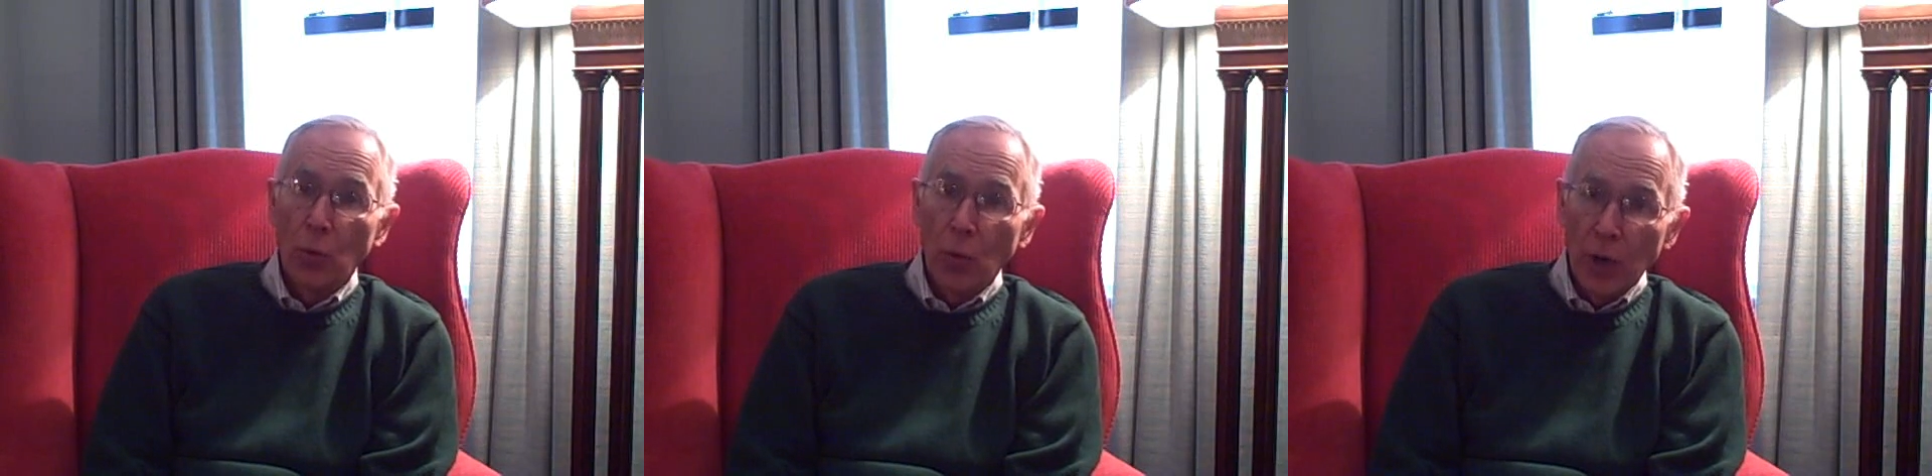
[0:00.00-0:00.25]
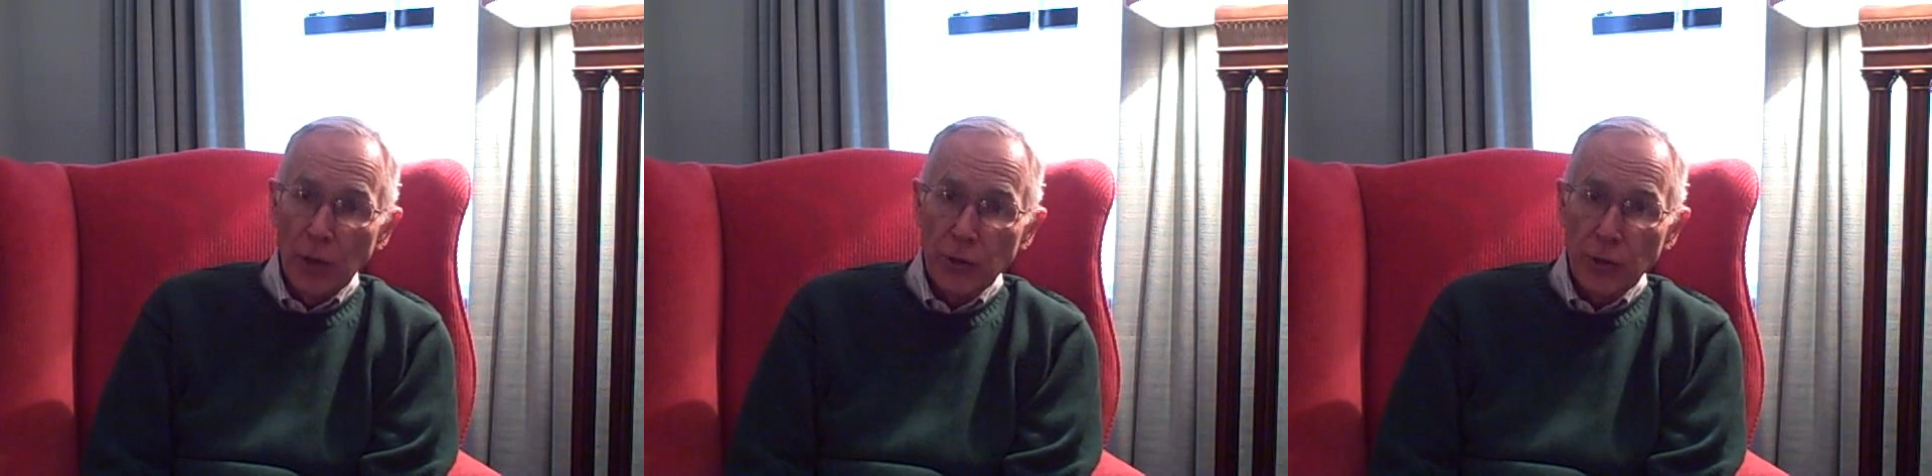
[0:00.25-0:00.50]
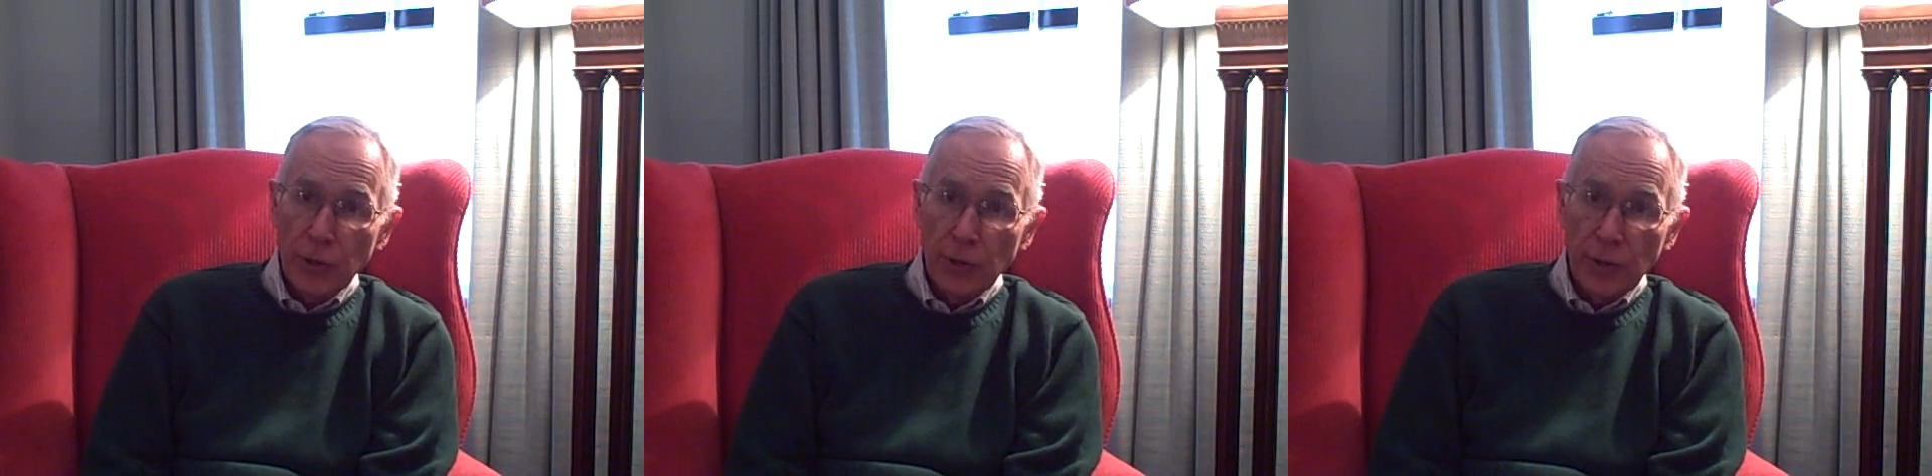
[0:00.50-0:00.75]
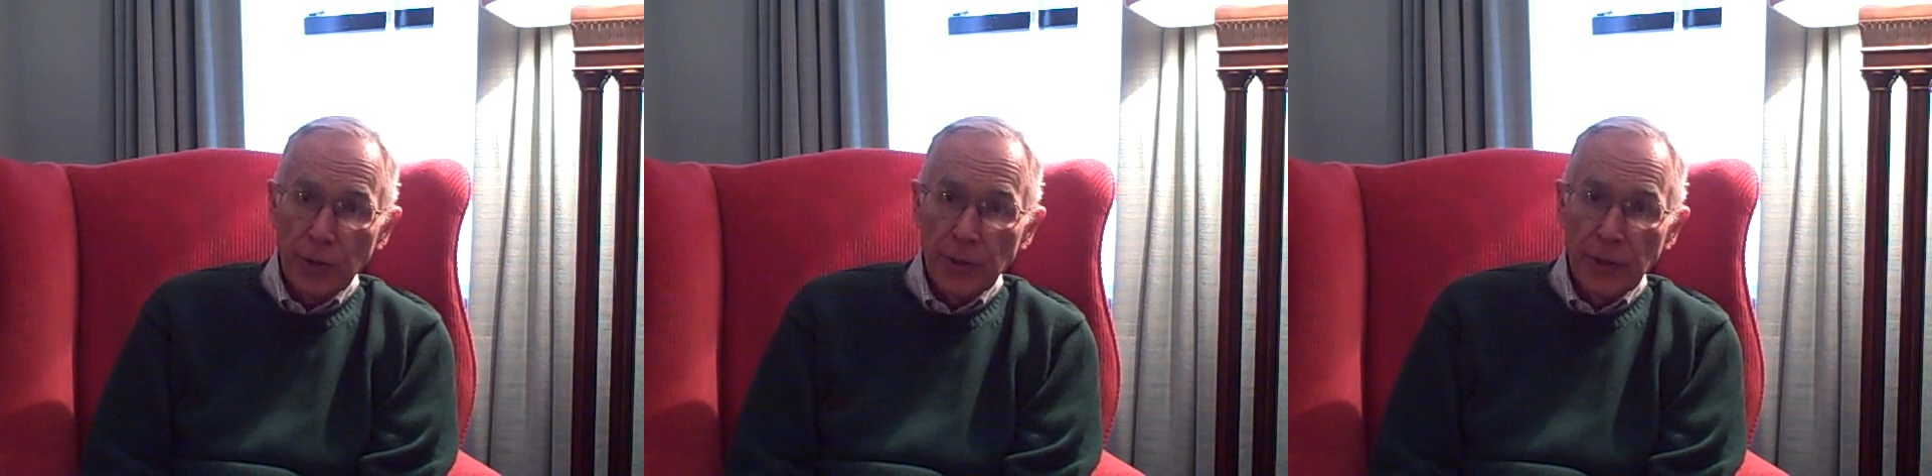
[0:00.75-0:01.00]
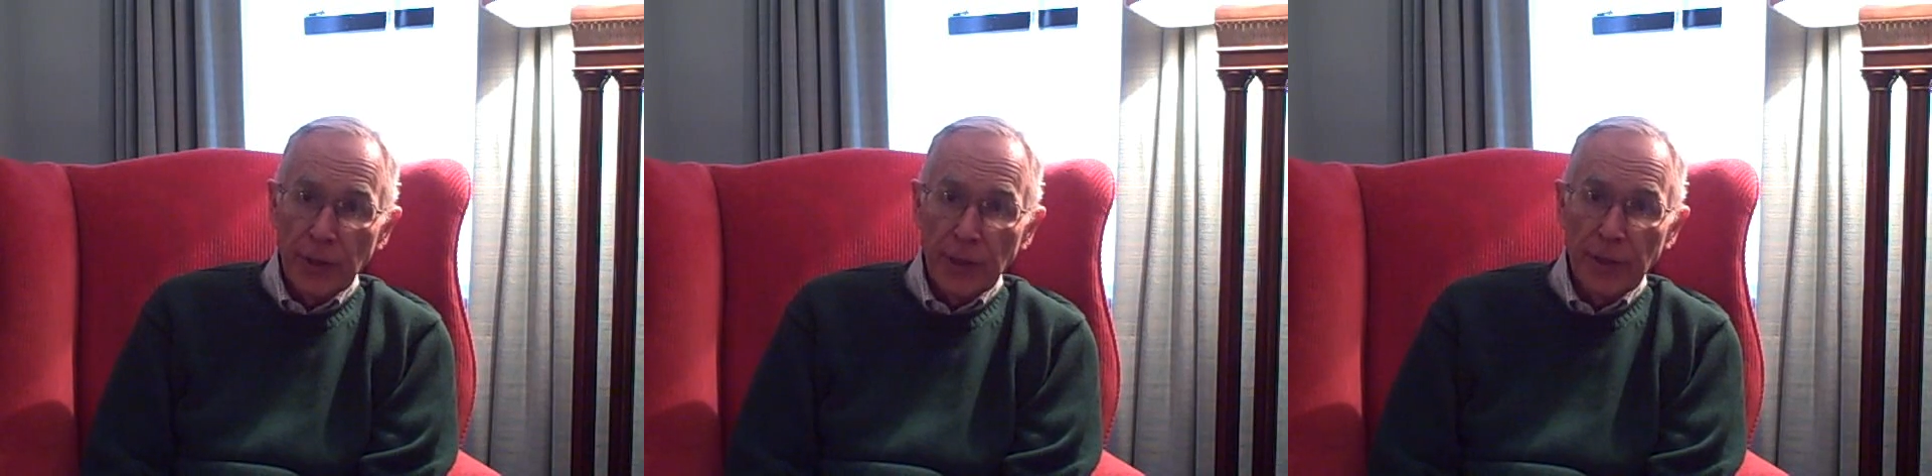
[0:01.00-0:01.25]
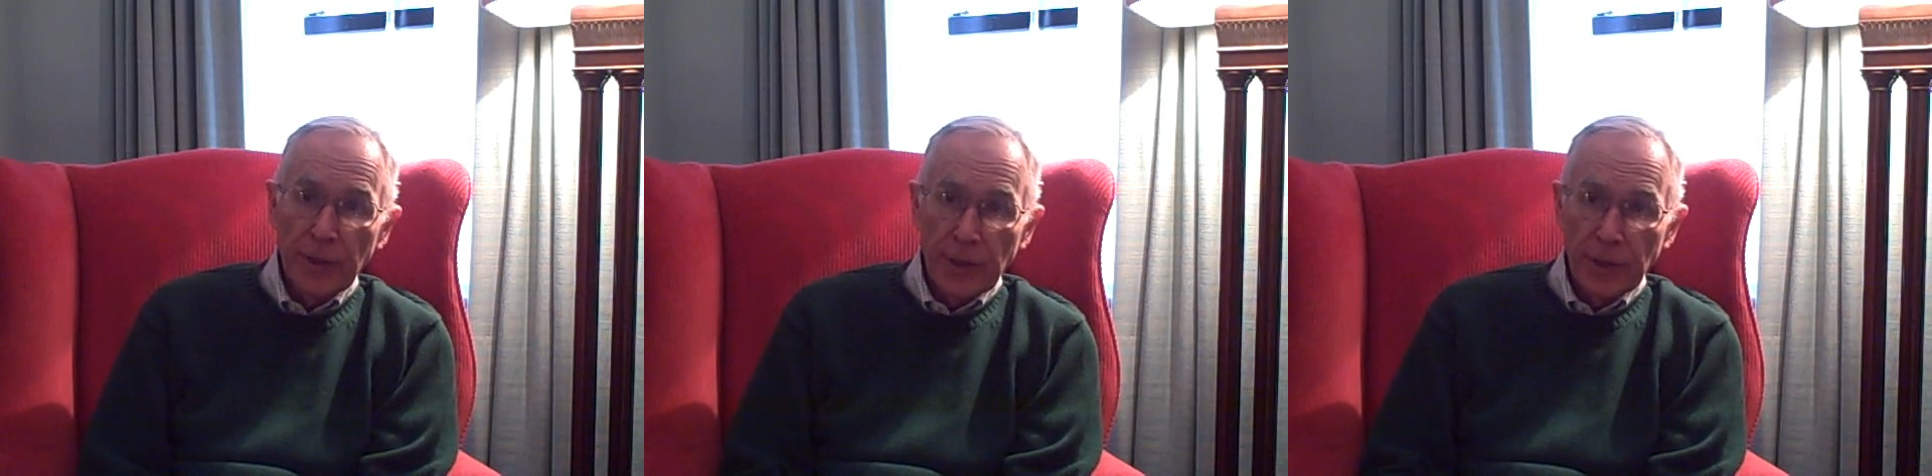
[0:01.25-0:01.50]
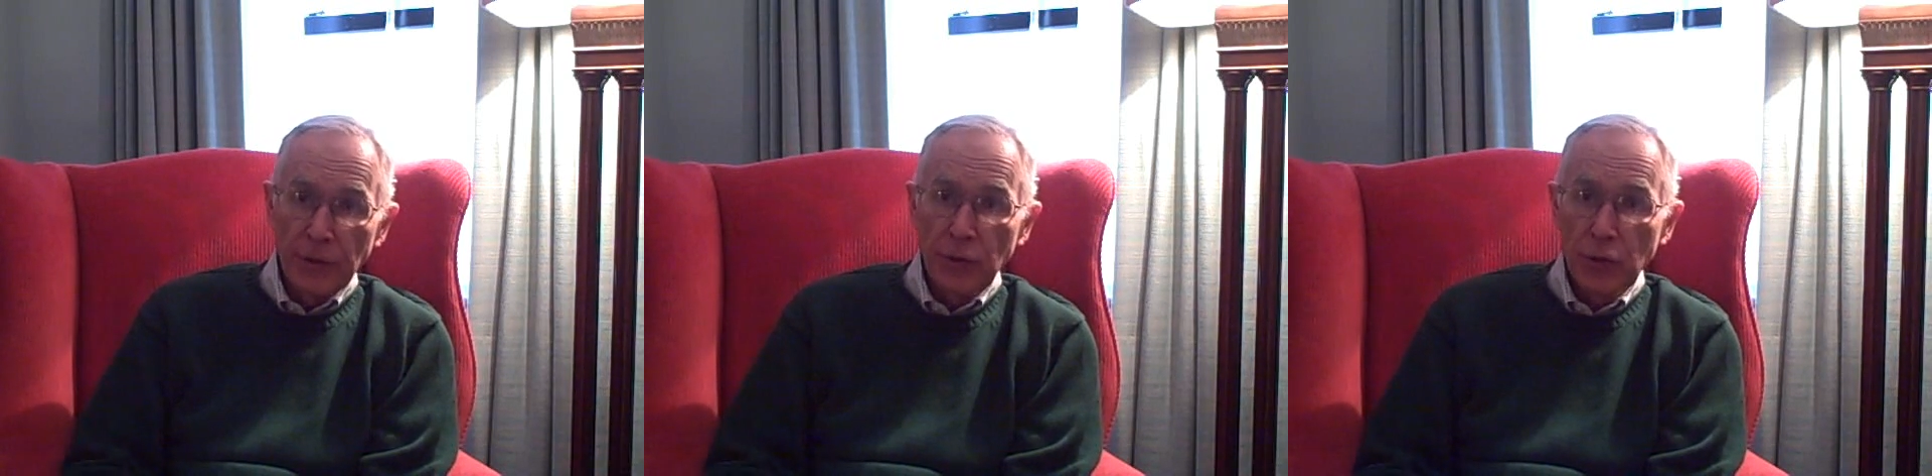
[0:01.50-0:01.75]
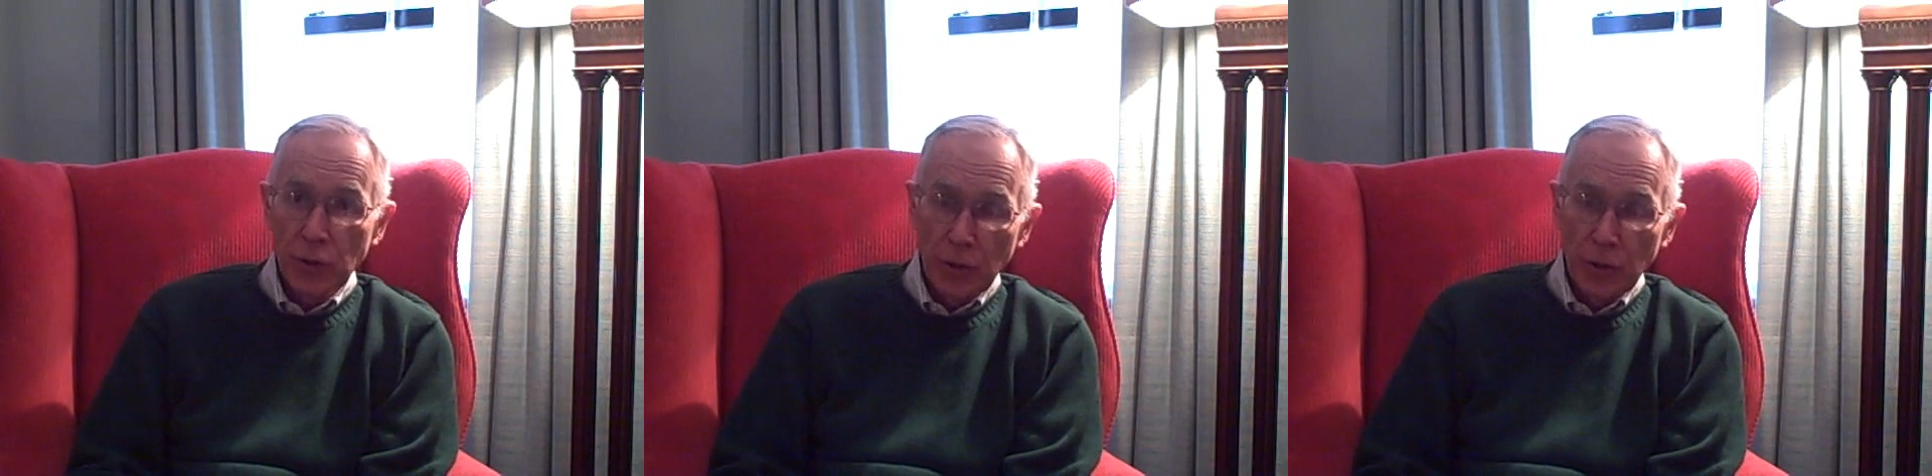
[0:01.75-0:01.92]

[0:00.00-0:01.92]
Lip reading: Washington, on the other hand,